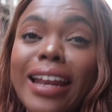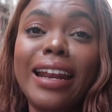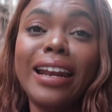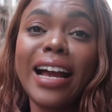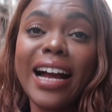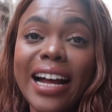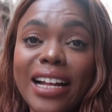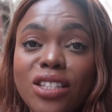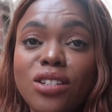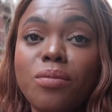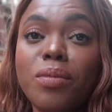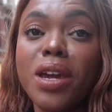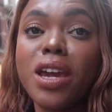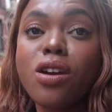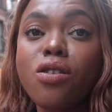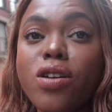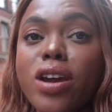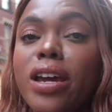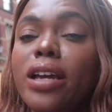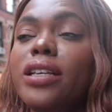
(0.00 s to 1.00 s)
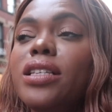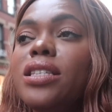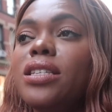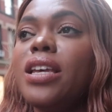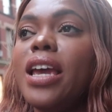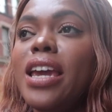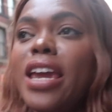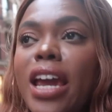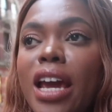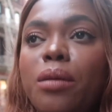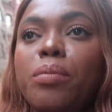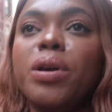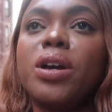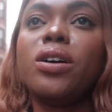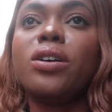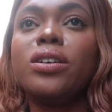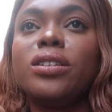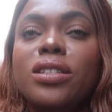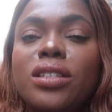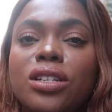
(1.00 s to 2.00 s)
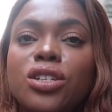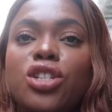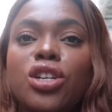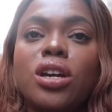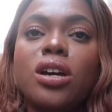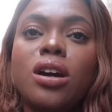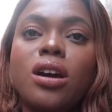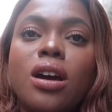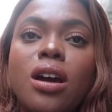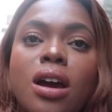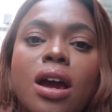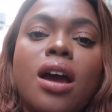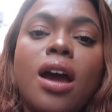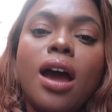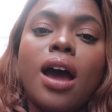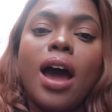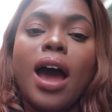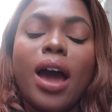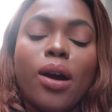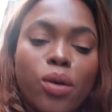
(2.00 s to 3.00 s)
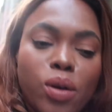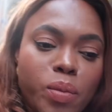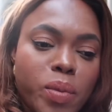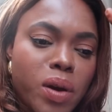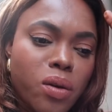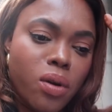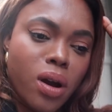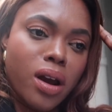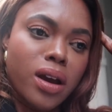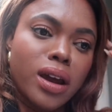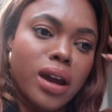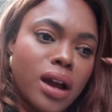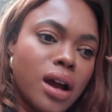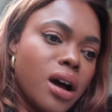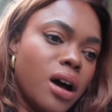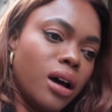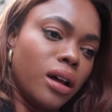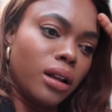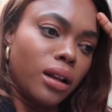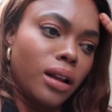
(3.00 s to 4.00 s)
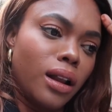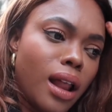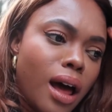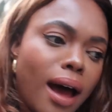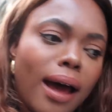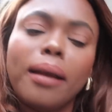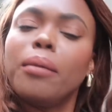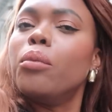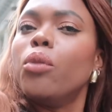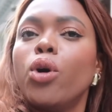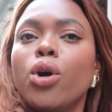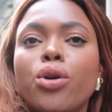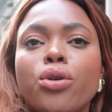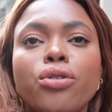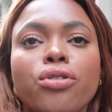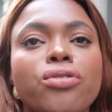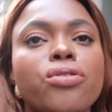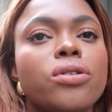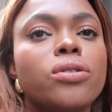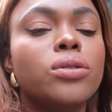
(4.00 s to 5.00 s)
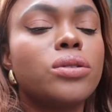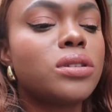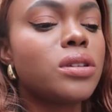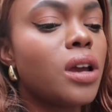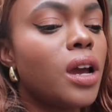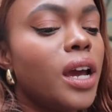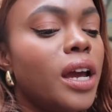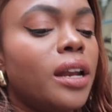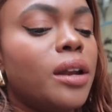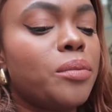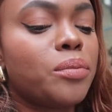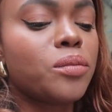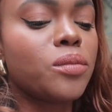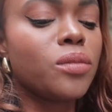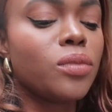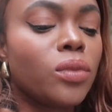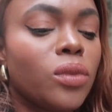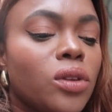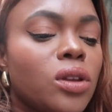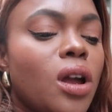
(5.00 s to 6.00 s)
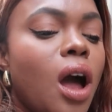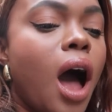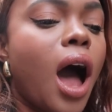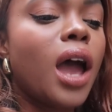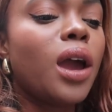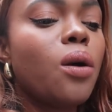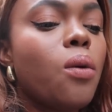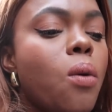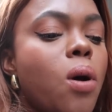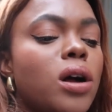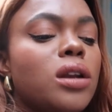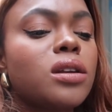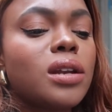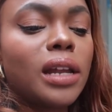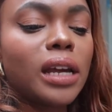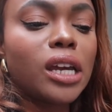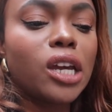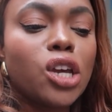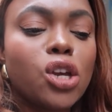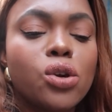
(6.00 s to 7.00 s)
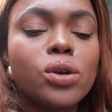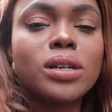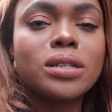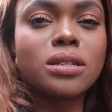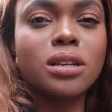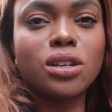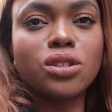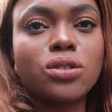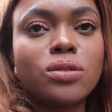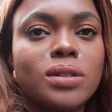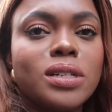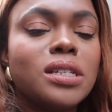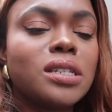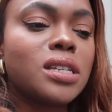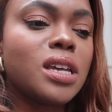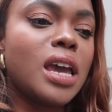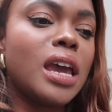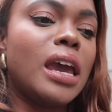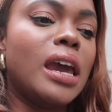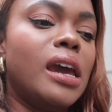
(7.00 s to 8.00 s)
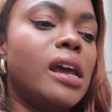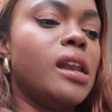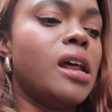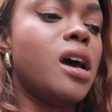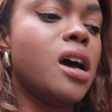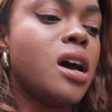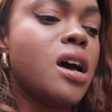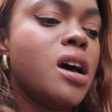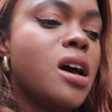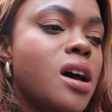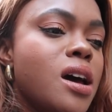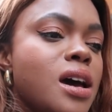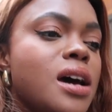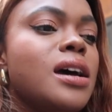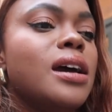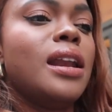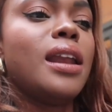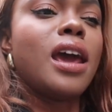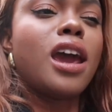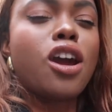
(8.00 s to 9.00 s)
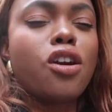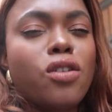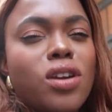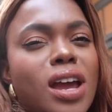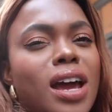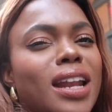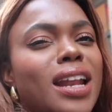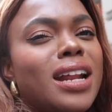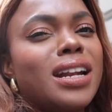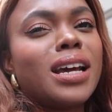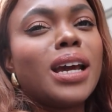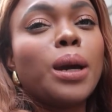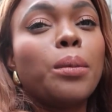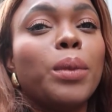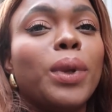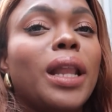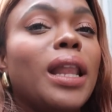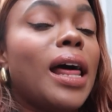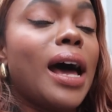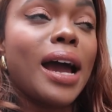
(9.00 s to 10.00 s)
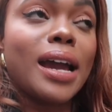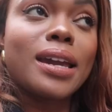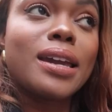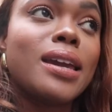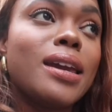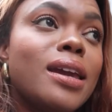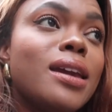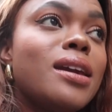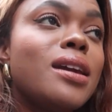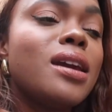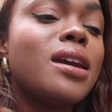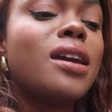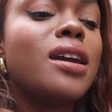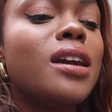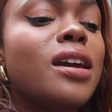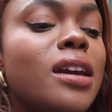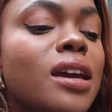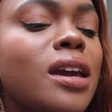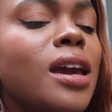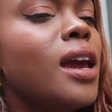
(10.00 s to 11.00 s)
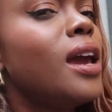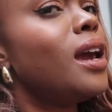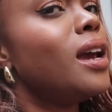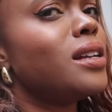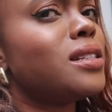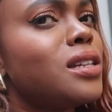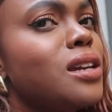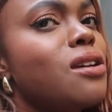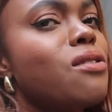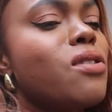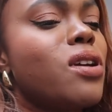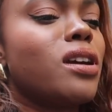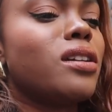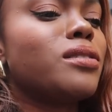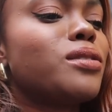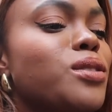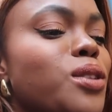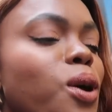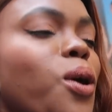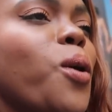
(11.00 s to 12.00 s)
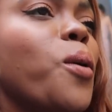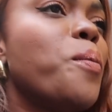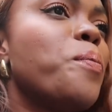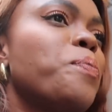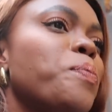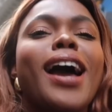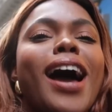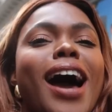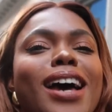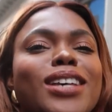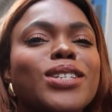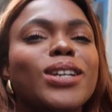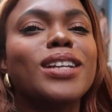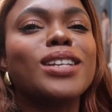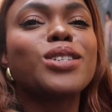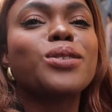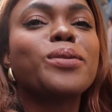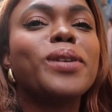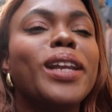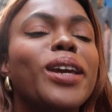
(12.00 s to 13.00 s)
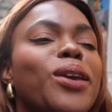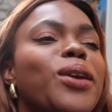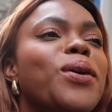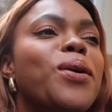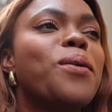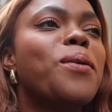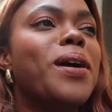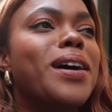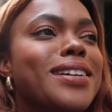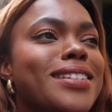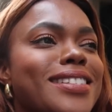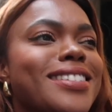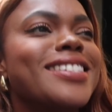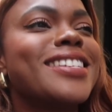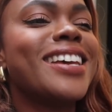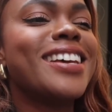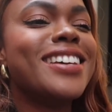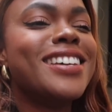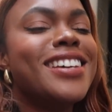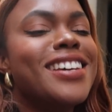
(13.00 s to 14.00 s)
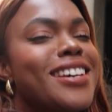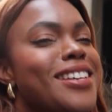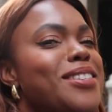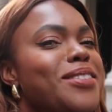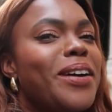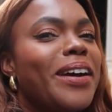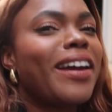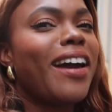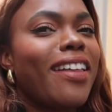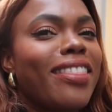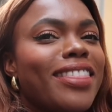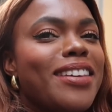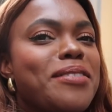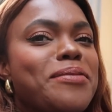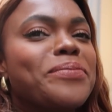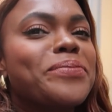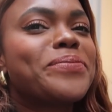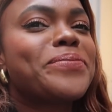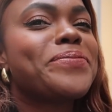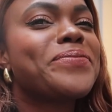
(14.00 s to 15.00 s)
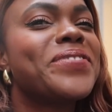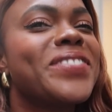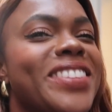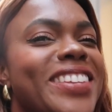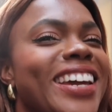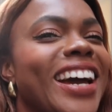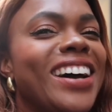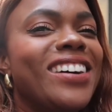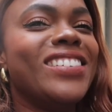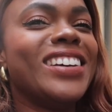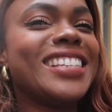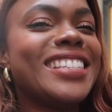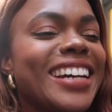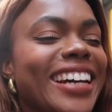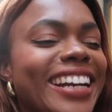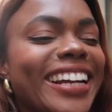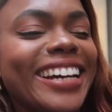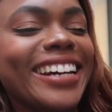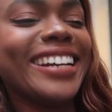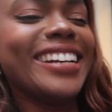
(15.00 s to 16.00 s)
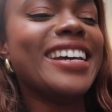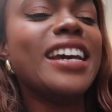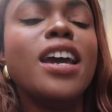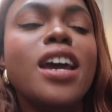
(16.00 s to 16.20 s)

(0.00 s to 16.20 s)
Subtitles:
then I got some earrings again, because this year I will be wearing a lot more neutrals and I want like cute accessories. And an area that I am lacking, it's earrings. So I saw these really cute ones, so I got them. I'm excited.